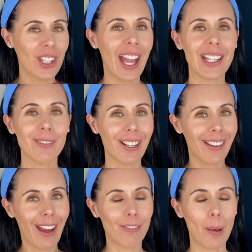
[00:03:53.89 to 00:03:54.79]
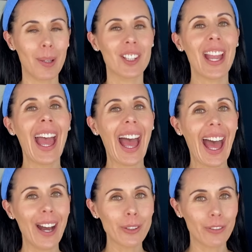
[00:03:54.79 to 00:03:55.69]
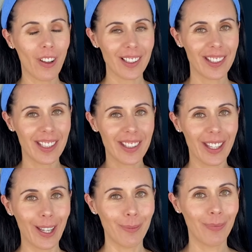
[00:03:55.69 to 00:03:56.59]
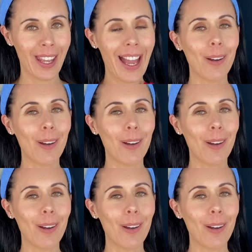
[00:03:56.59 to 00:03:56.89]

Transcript: getting rid of that rubbish out of our system.